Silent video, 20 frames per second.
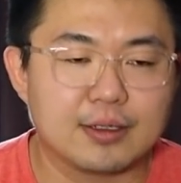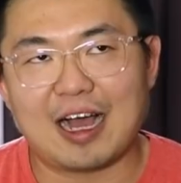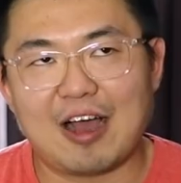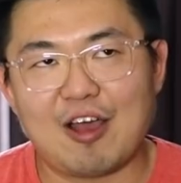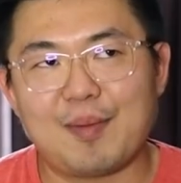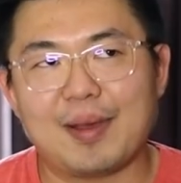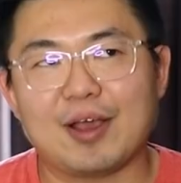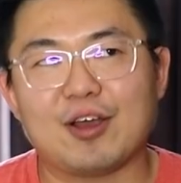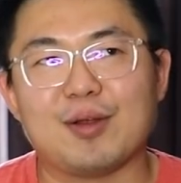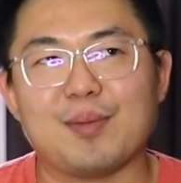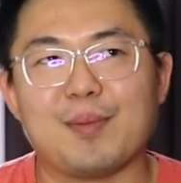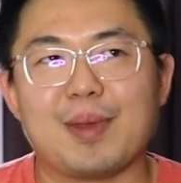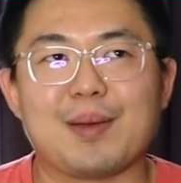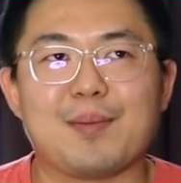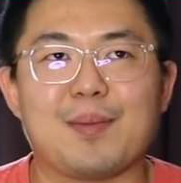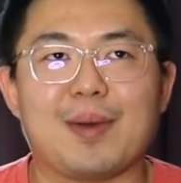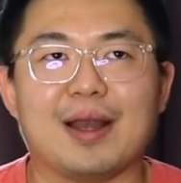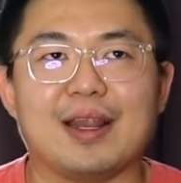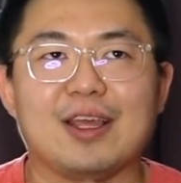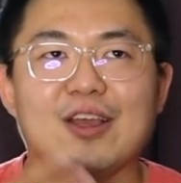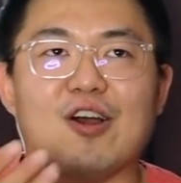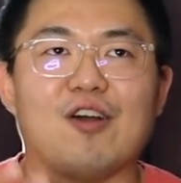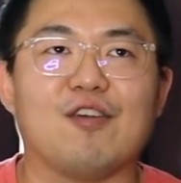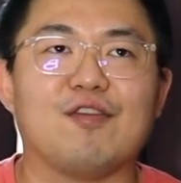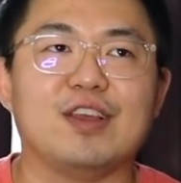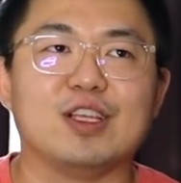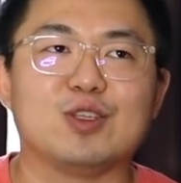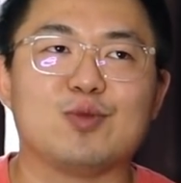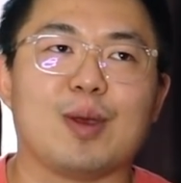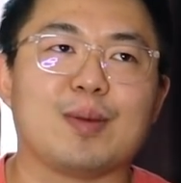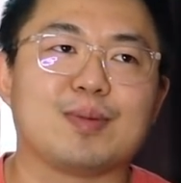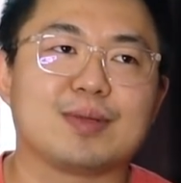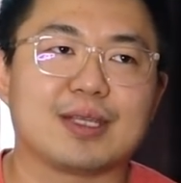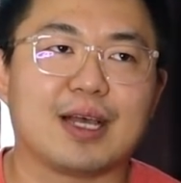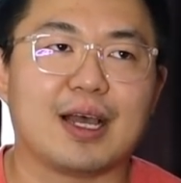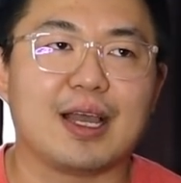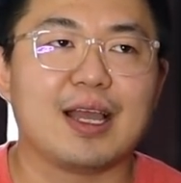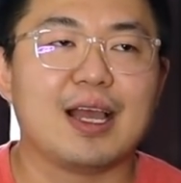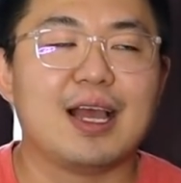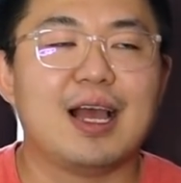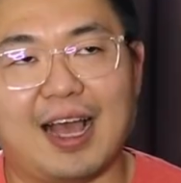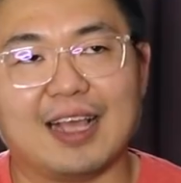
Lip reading: How am I going to make money off this website?